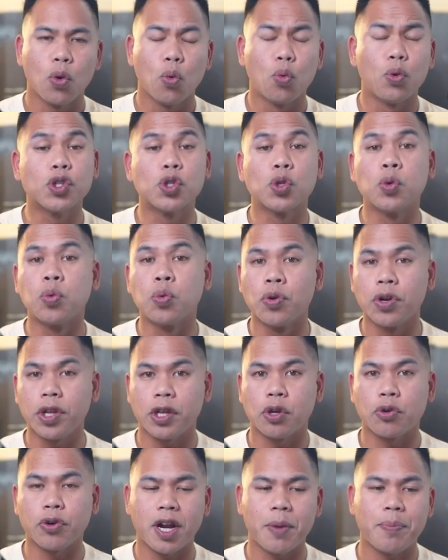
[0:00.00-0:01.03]
what's
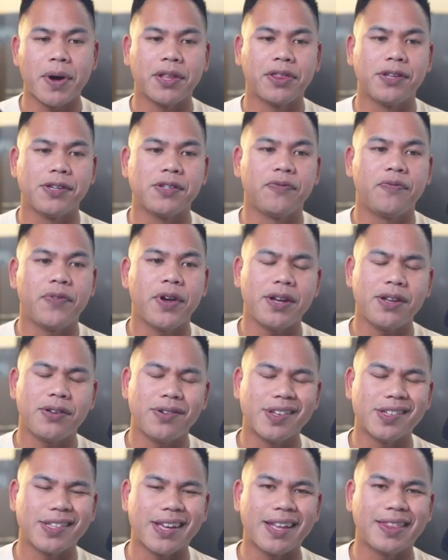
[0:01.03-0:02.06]
really great about this venue
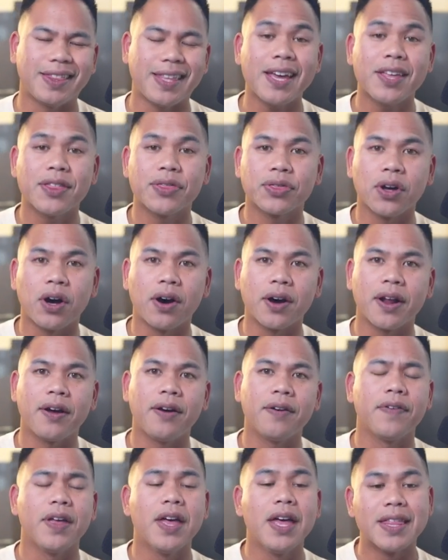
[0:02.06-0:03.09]
is that they thought
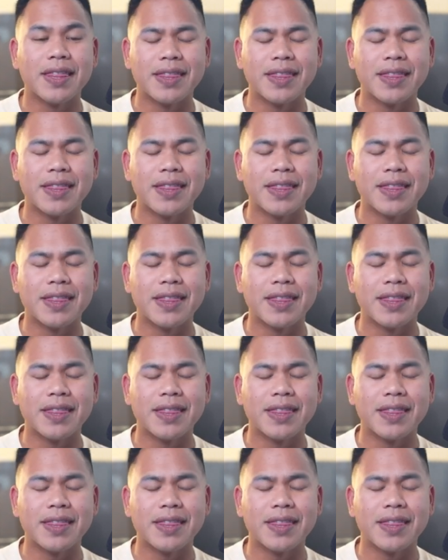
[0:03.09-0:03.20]
of